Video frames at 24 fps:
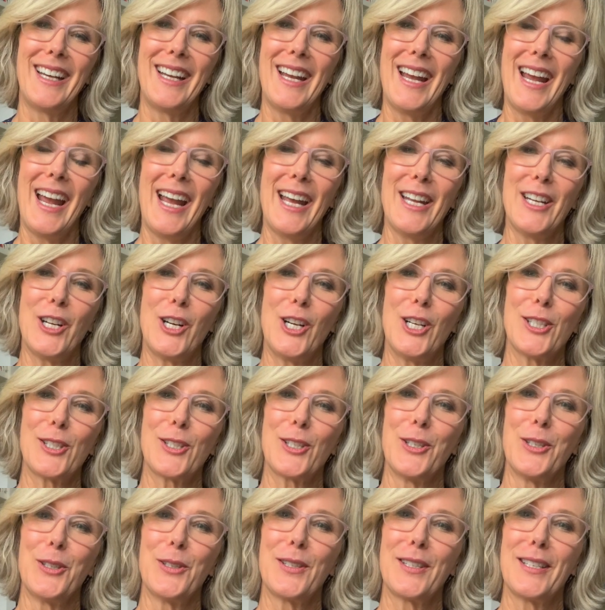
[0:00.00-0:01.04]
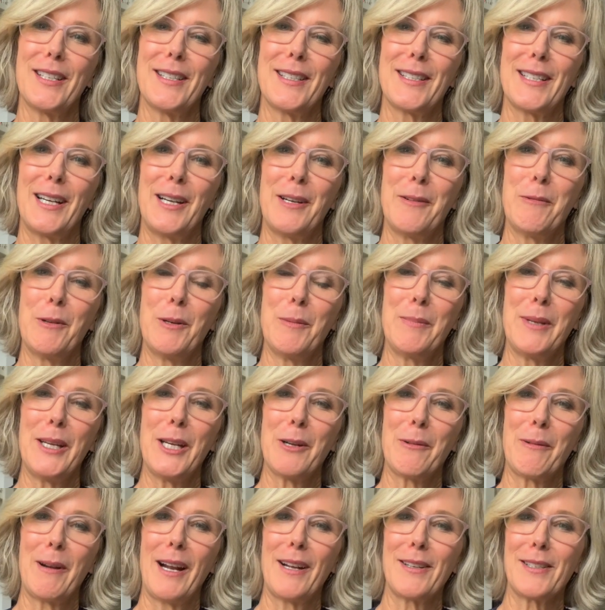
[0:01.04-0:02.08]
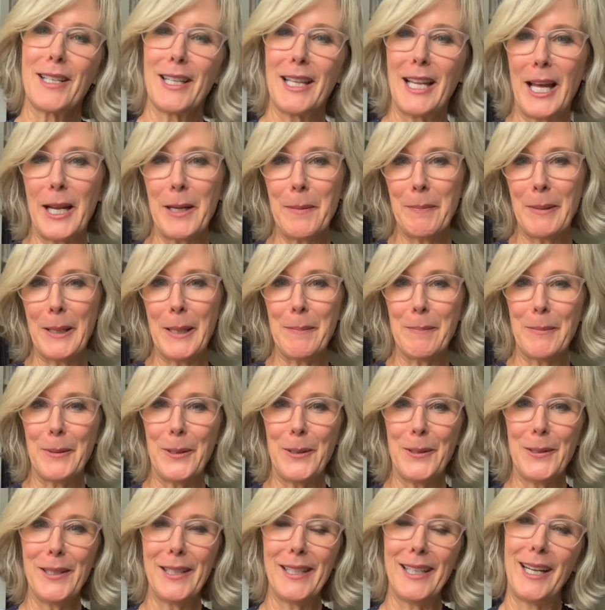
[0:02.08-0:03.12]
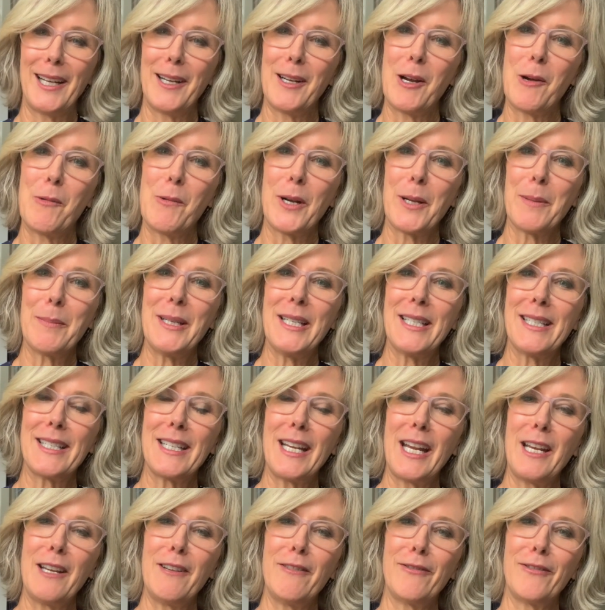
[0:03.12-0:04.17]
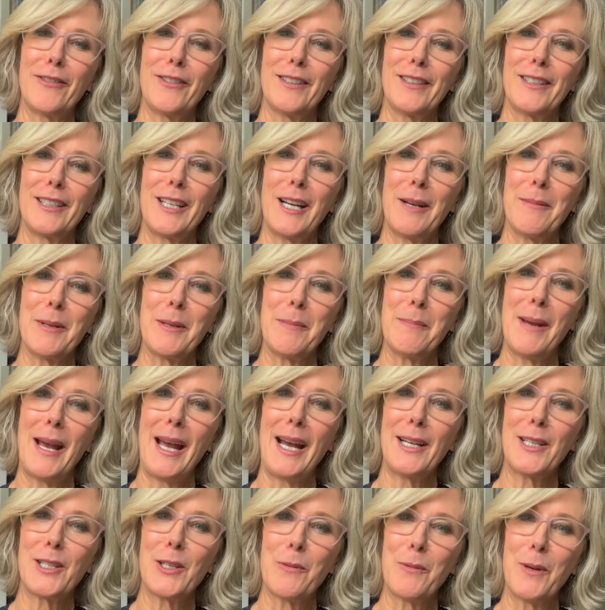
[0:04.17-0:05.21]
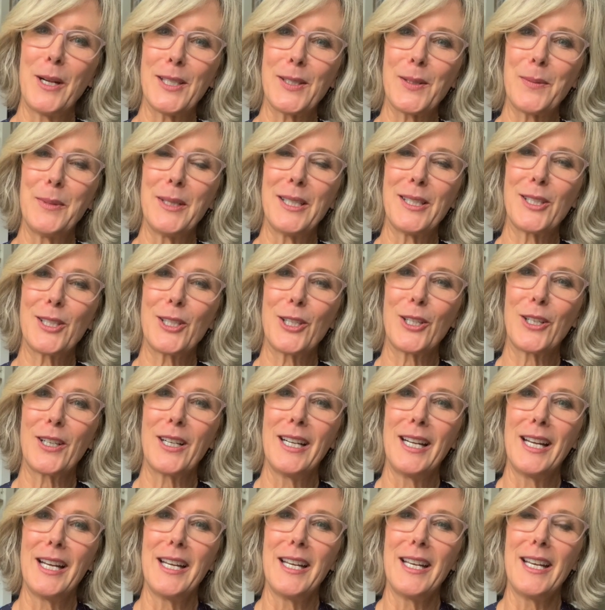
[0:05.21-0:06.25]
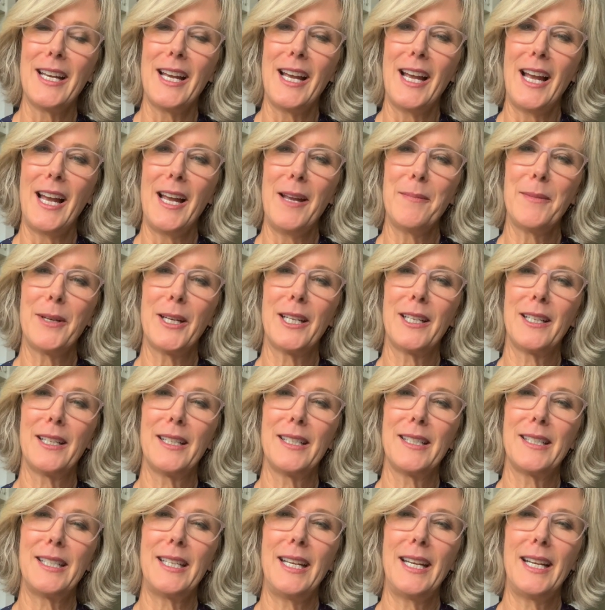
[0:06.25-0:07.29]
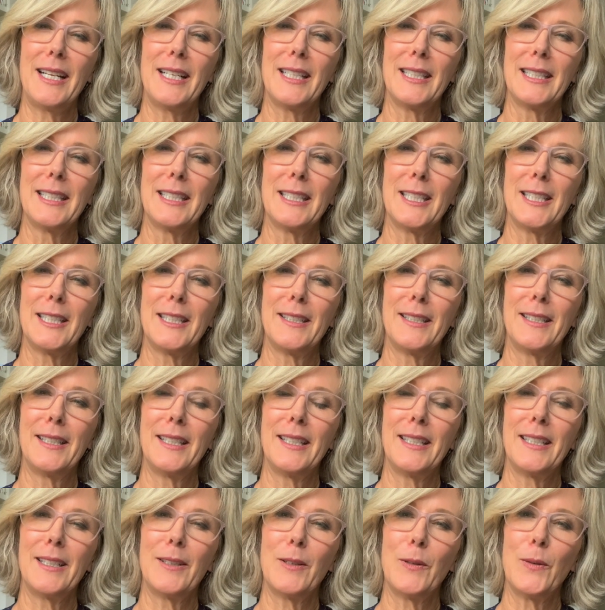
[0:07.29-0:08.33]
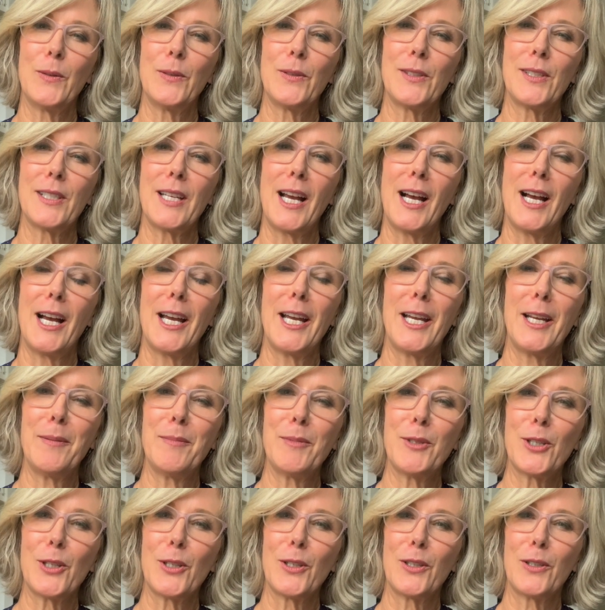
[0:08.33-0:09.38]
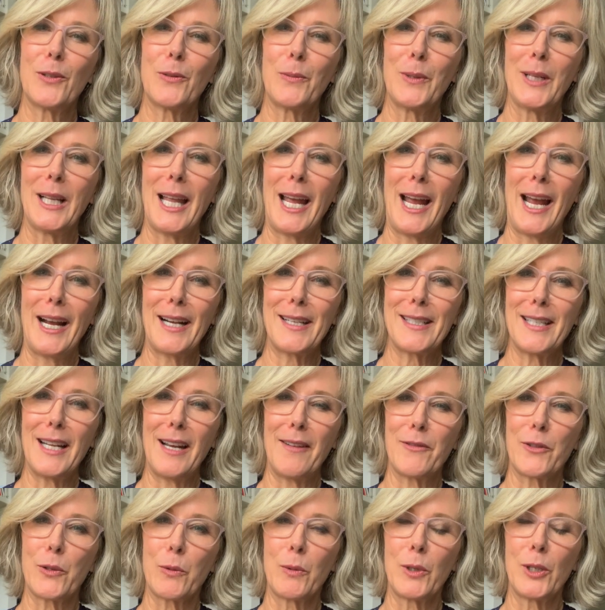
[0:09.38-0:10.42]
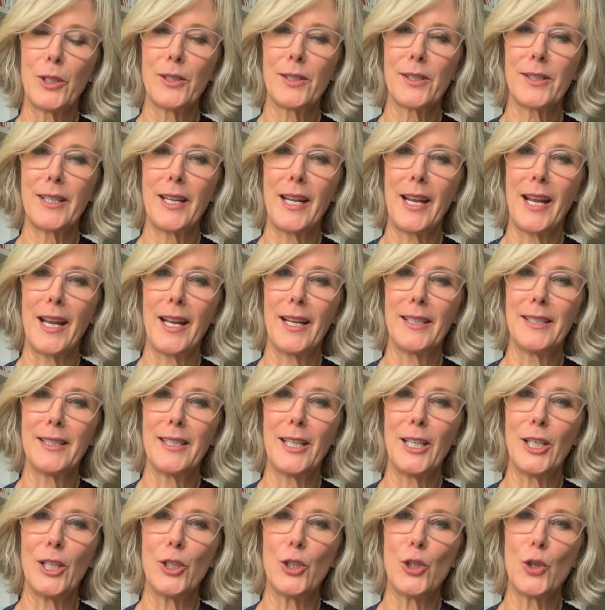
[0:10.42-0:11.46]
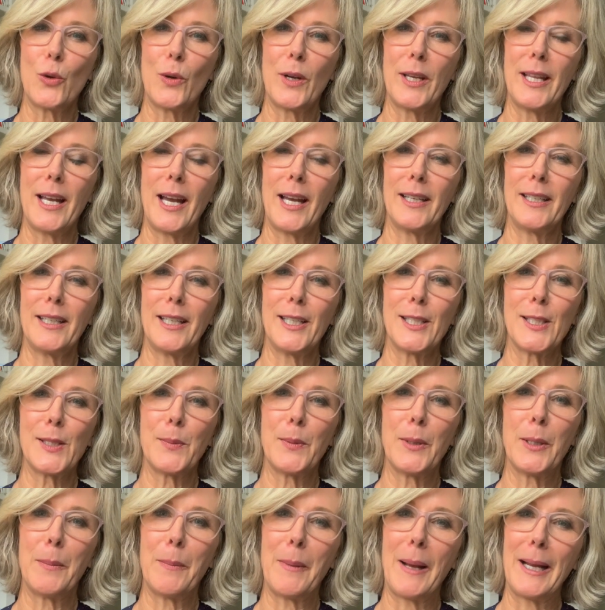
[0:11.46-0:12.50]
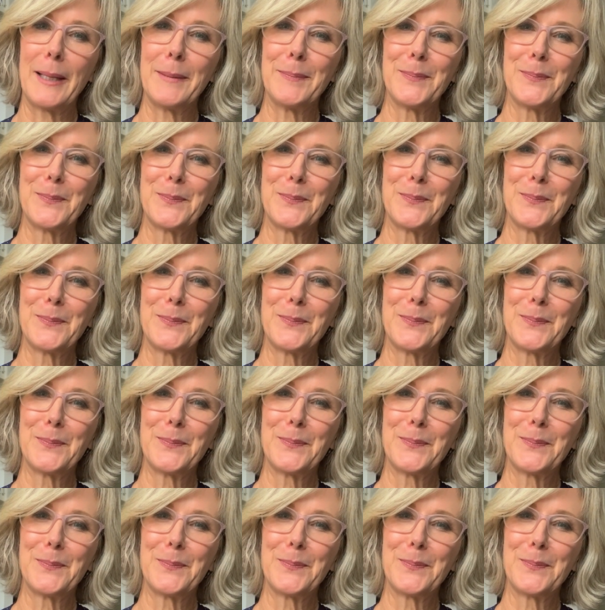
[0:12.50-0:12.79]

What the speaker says: And also, since I will be around a lot of people and I want to be safe coming back to Westminster, I'm going to take a little time to relax afterwards and enjoy that husband of mine